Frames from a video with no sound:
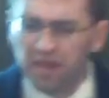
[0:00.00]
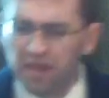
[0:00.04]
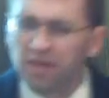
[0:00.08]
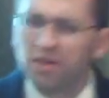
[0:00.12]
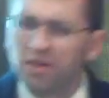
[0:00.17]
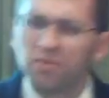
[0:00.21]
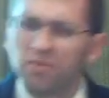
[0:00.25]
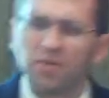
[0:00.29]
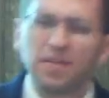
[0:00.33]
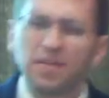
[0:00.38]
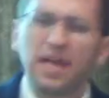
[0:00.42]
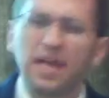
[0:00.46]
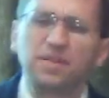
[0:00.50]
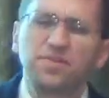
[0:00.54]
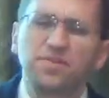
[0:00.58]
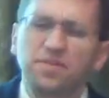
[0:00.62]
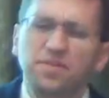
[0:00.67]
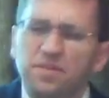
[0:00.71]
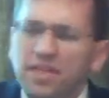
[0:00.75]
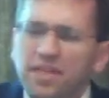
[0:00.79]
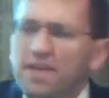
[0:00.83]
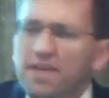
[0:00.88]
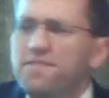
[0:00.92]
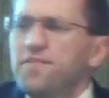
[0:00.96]
Well, that's
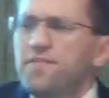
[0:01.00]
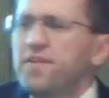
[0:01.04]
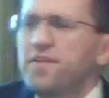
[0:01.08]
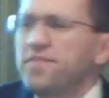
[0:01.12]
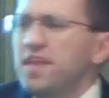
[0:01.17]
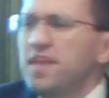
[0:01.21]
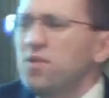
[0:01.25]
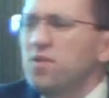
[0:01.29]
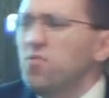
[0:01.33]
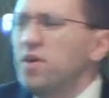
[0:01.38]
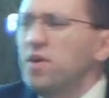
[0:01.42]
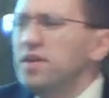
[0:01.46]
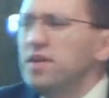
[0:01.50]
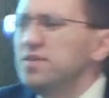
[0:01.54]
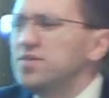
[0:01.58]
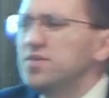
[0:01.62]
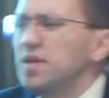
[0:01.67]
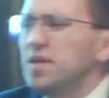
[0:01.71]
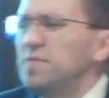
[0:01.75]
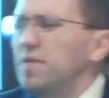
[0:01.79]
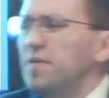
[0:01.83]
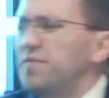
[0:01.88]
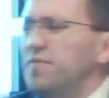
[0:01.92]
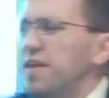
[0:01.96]
different than what
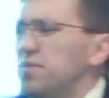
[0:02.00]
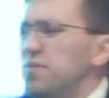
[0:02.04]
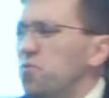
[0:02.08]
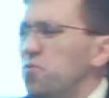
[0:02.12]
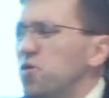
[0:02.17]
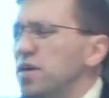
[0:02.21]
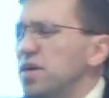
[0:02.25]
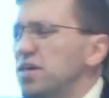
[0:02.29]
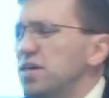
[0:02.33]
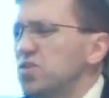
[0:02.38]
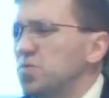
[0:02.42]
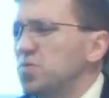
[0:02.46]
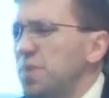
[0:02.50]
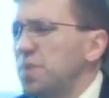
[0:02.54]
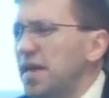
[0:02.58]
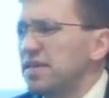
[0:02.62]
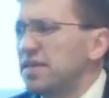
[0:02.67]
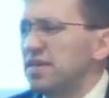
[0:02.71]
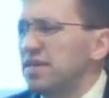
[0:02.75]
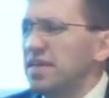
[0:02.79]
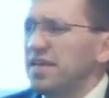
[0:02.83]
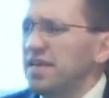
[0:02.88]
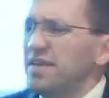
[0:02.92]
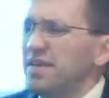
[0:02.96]
some of them were
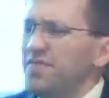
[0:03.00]
expecting.